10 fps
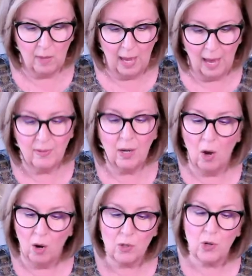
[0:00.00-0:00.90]
having a
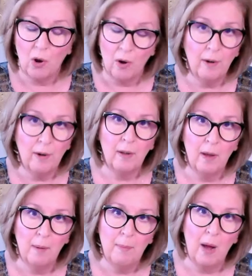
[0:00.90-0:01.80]
heart-to-heart
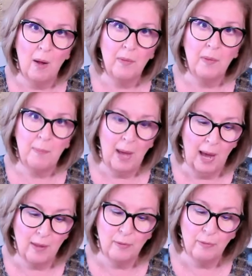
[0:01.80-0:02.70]
about the
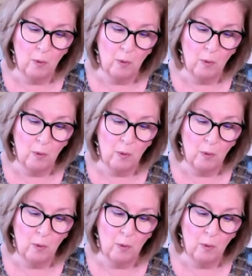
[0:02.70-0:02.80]
path